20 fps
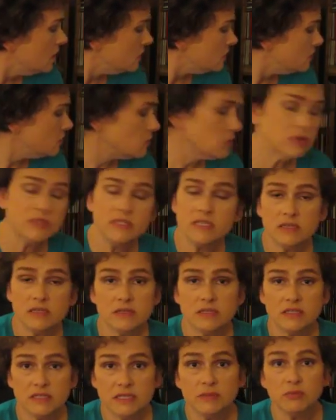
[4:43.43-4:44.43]
the most
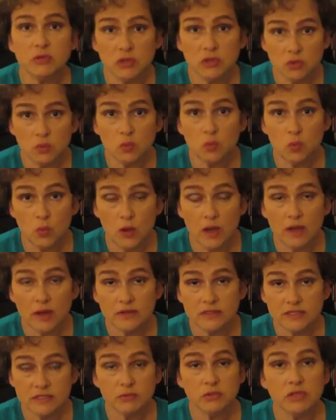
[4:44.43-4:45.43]
typical
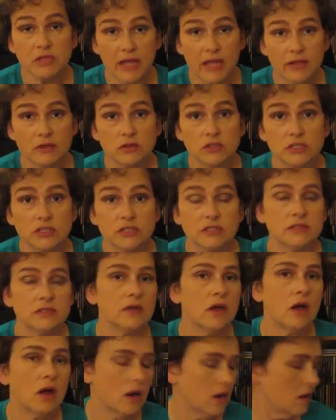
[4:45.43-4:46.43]

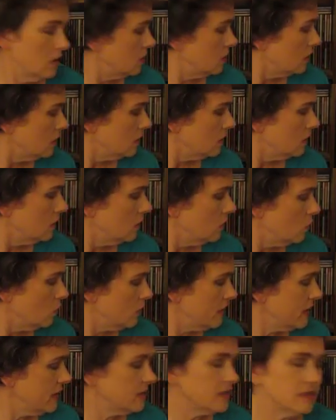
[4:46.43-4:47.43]
allergies are
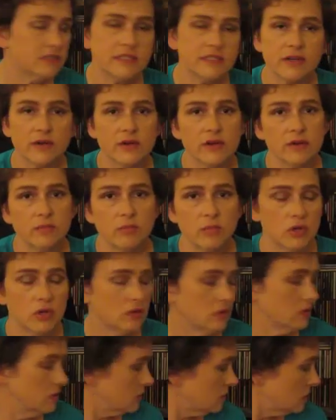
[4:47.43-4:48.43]
wheat, dairy,
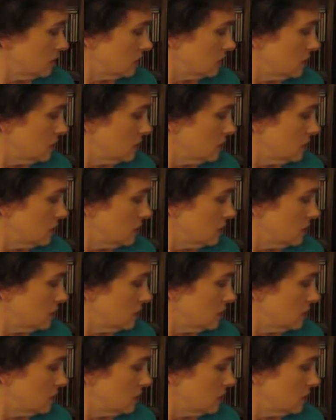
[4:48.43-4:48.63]
milk,